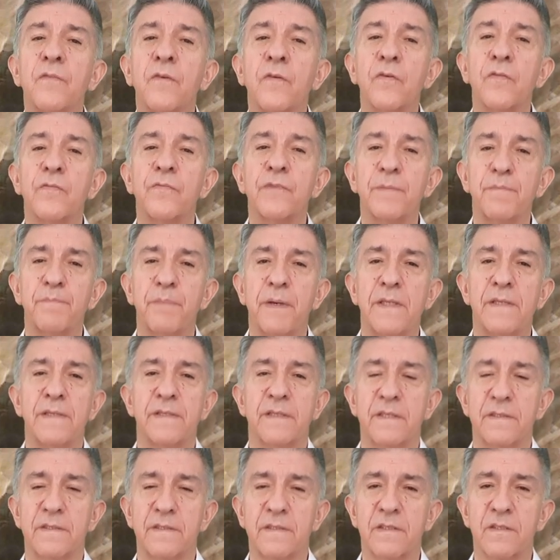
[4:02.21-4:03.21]
for
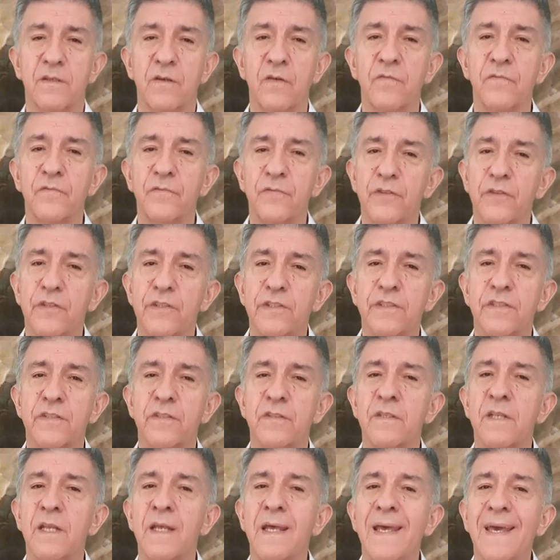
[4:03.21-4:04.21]
repentance,
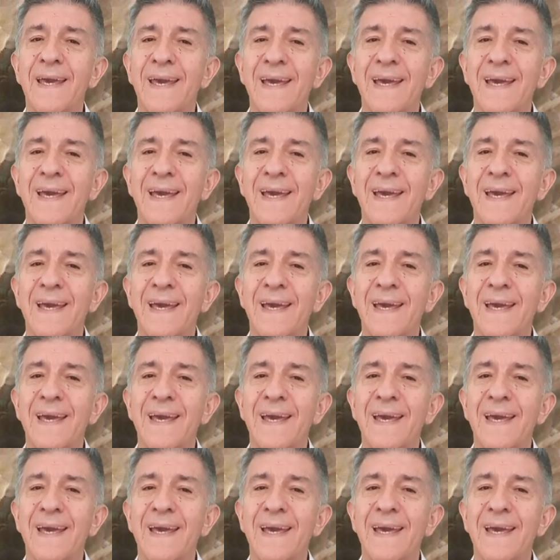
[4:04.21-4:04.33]
conversion,